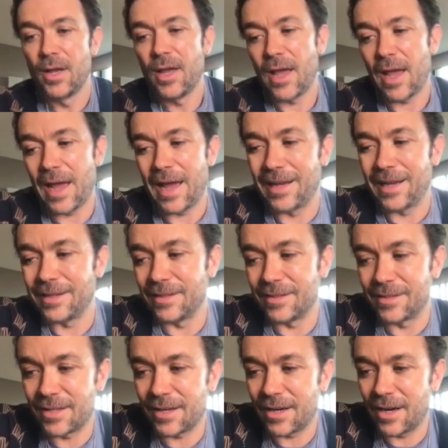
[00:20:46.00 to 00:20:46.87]

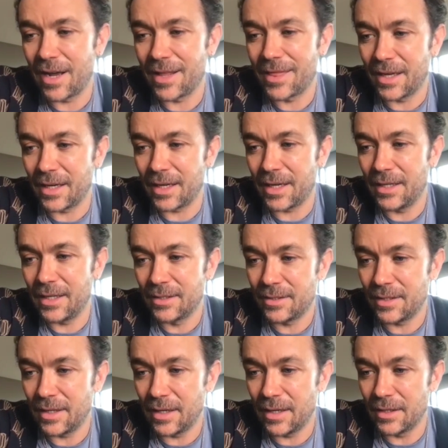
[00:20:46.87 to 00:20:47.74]
and I
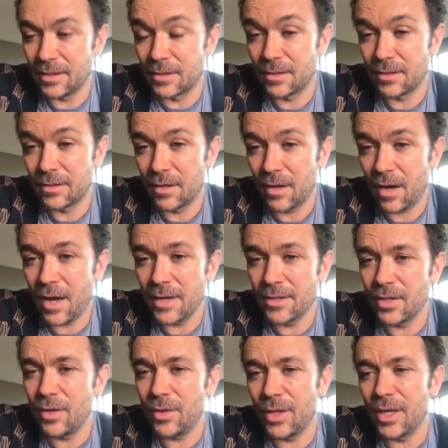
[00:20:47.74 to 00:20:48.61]

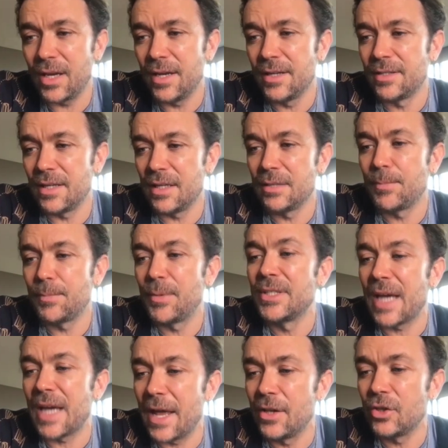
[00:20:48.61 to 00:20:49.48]
do think he sees
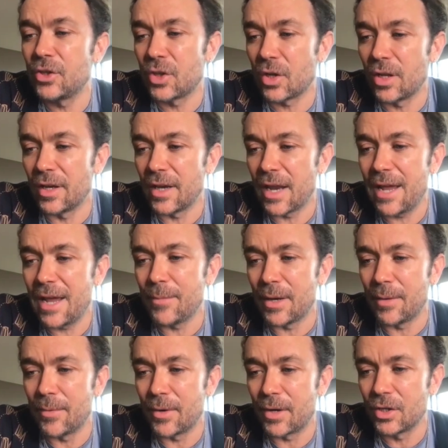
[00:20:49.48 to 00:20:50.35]
potential in
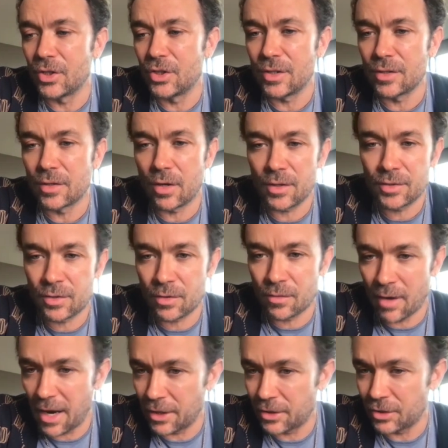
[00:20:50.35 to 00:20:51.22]
Amy because she's lost
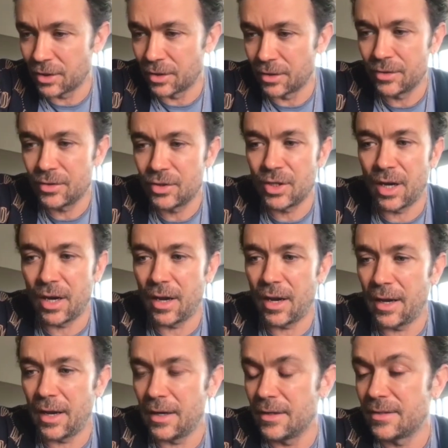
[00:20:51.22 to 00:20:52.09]
direction. She
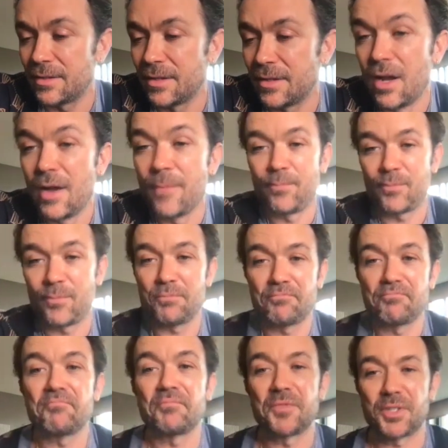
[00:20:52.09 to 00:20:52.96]
needs
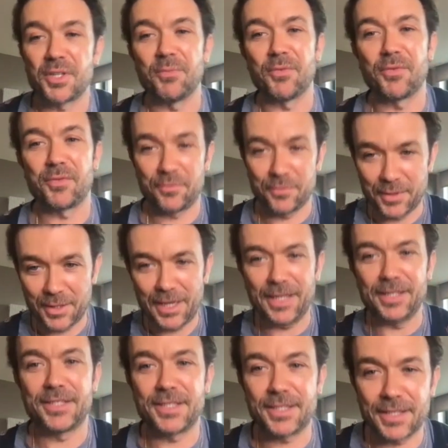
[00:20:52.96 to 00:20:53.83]
some of
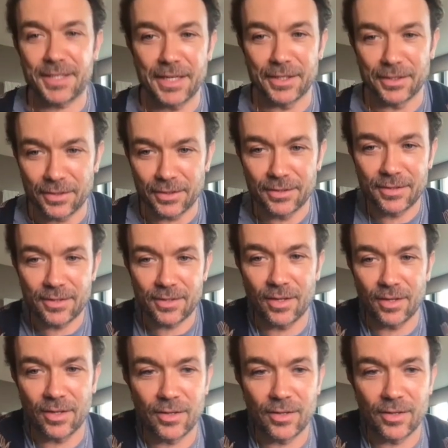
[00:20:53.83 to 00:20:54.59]
his skills that